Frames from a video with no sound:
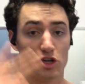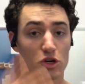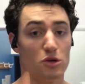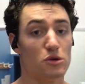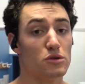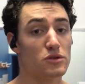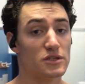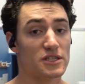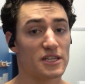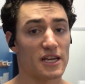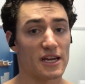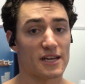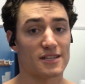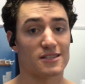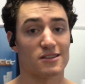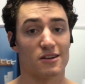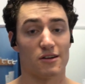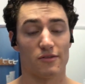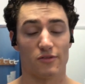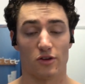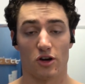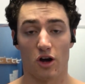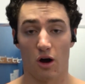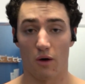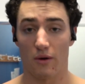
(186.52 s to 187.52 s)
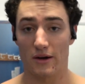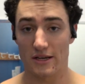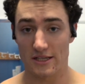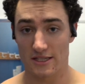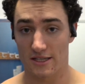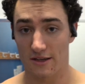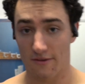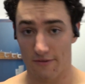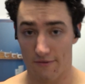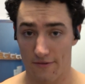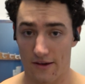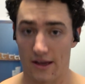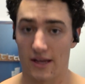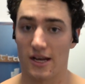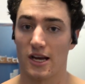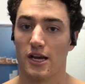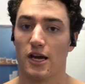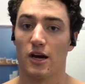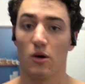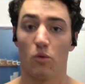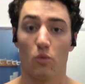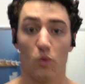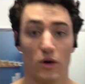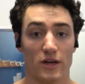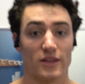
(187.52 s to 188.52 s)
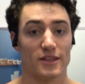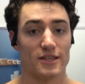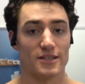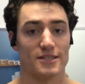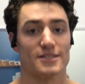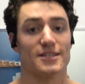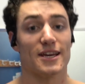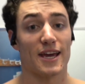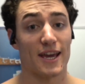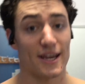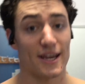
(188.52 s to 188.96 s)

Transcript: 2 sets of going to failure with this